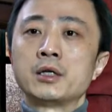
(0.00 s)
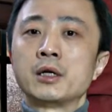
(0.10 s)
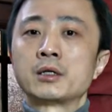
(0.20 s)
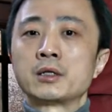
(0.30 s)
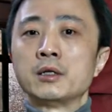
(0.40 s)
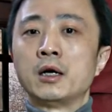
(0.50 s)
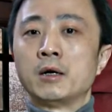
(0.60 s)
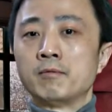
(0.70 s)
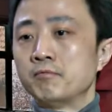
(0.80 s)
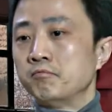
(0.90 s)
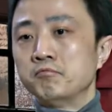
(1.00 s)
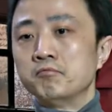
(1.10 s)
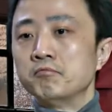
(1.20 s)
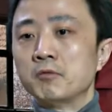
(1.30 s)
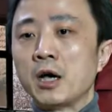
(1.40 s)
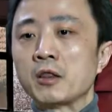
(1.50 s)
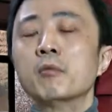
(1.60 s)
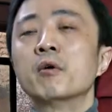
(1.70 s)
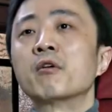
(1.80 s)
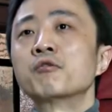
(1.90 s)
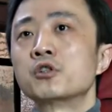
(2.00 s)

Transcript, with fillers: did a number of